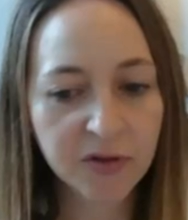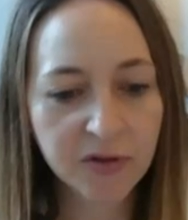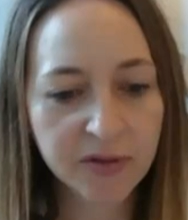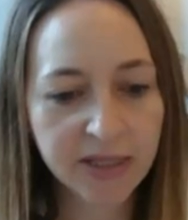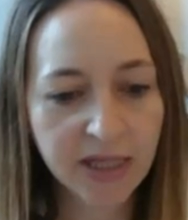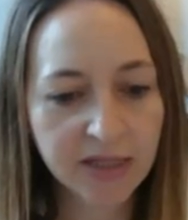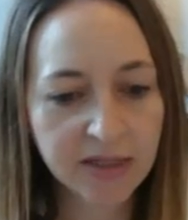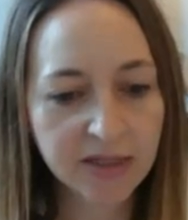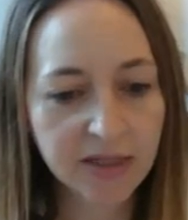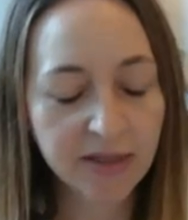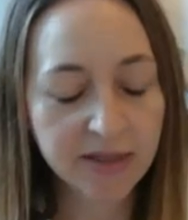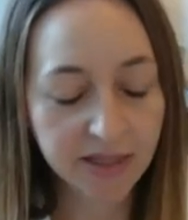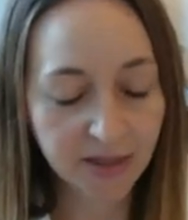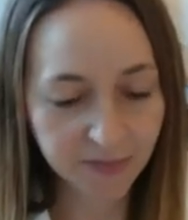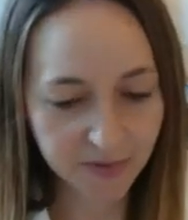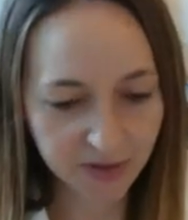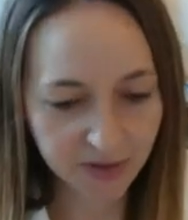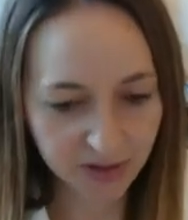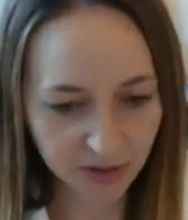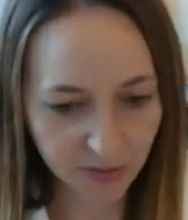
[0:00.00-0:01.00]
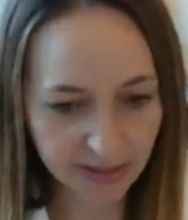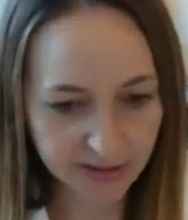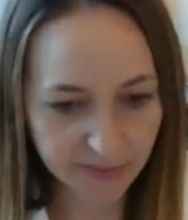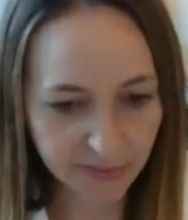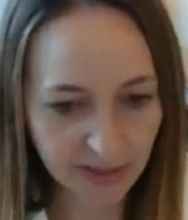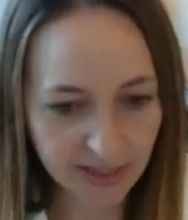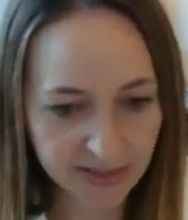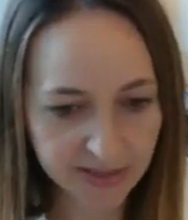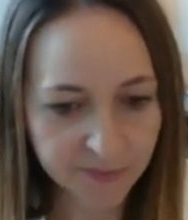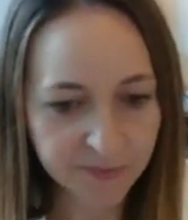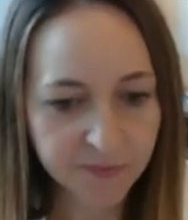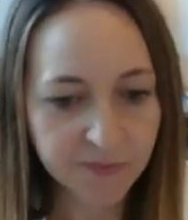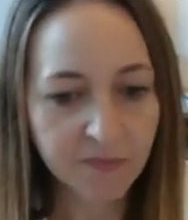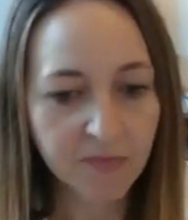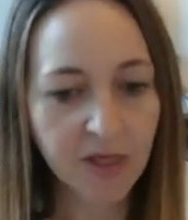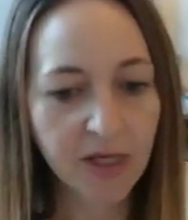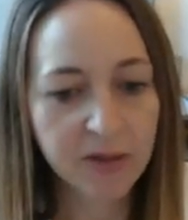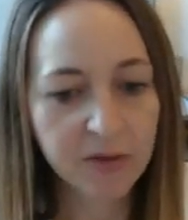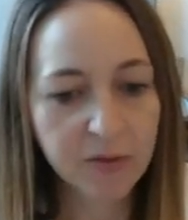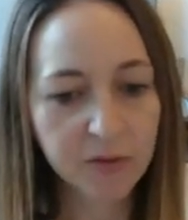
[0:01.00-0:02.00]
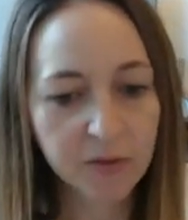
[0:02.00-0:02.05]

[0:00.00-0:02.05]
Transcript: not yet signed up to Squarespace. I